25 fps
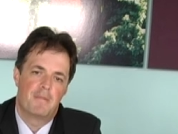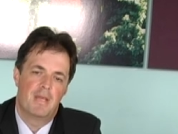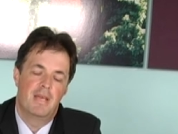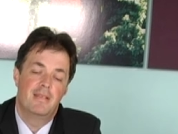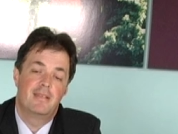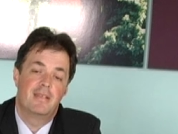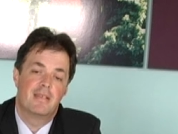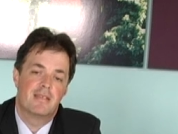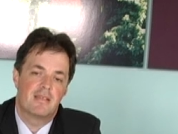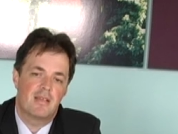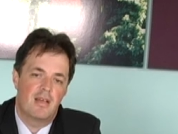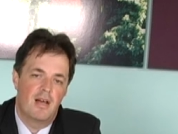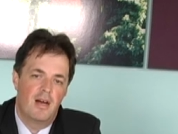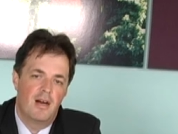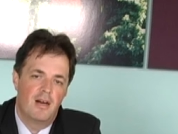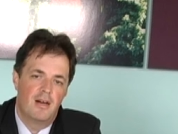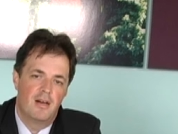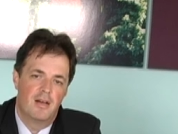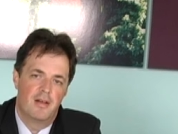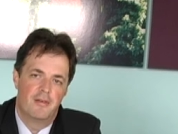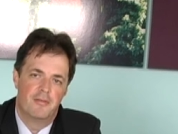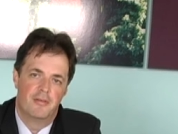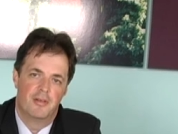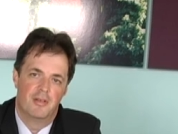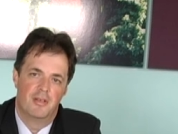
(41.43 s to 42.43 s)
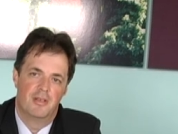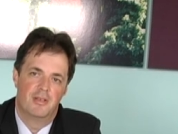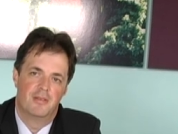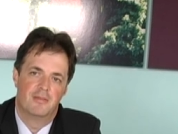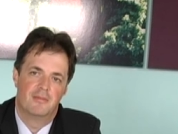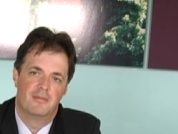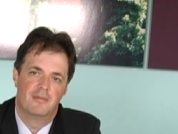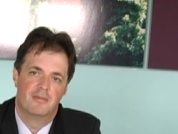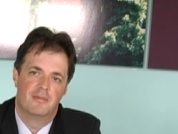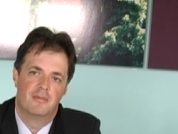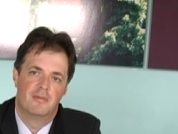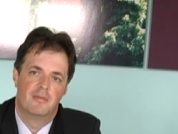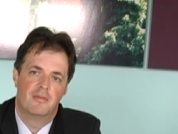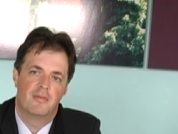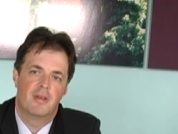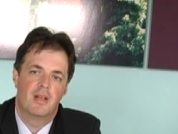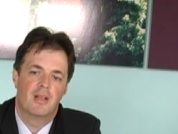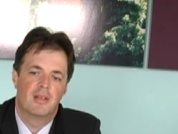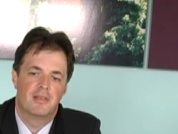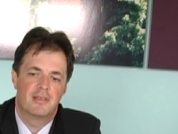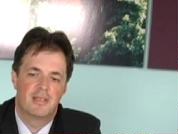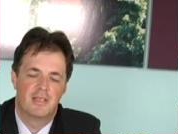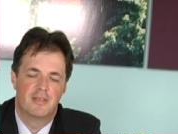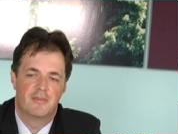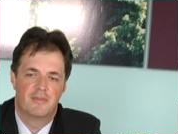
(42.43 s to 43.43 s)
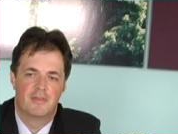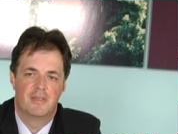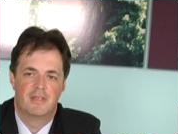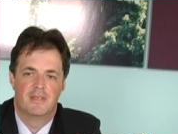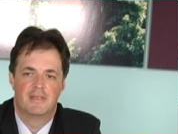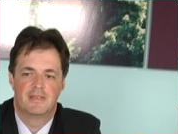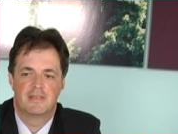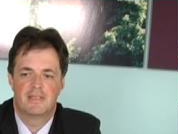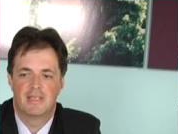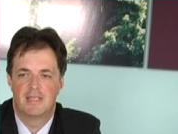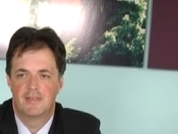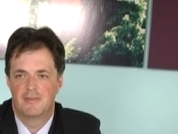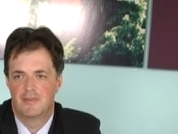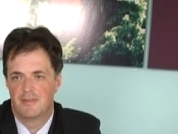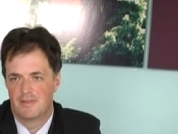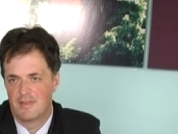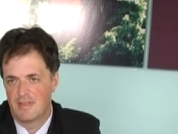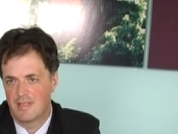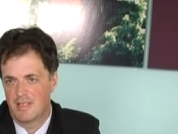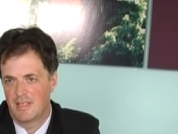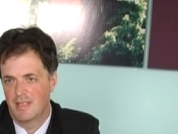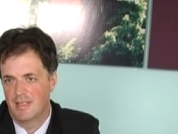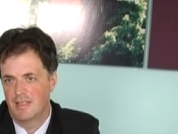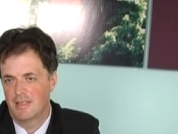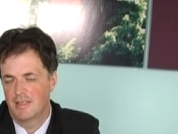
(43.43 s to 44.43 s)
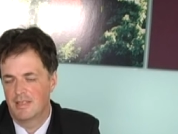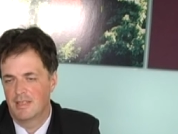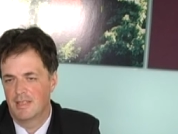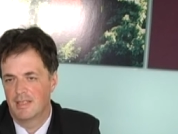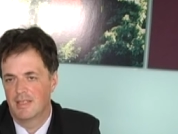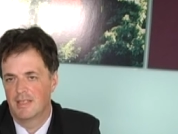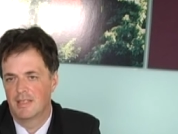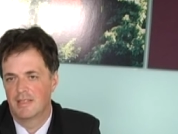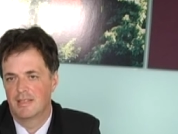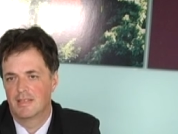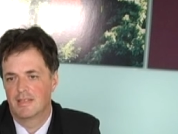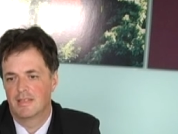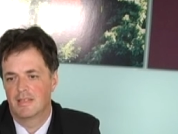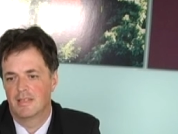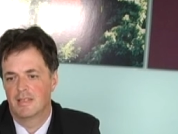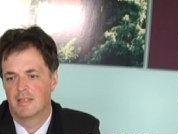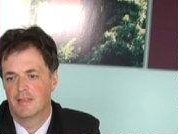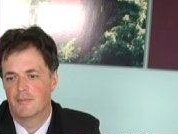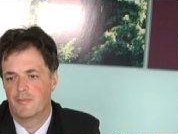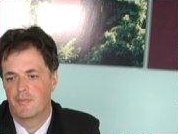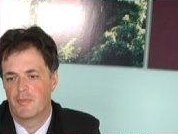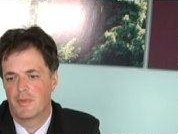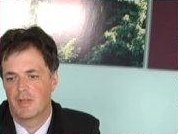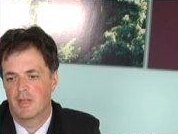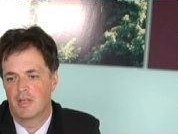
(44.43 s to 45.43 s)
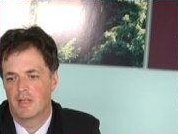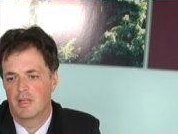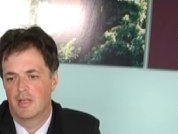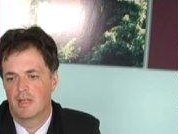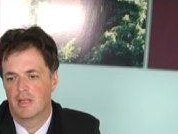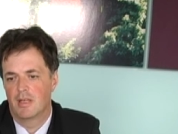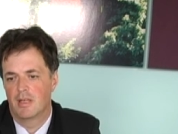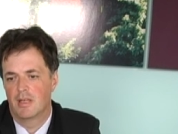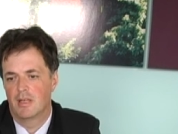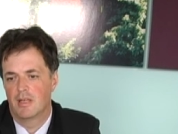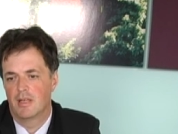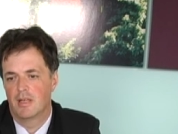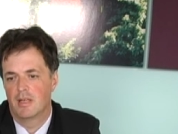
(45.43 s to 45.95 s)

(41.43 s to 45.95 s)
It is, however, relatively safe to say that uh, uh,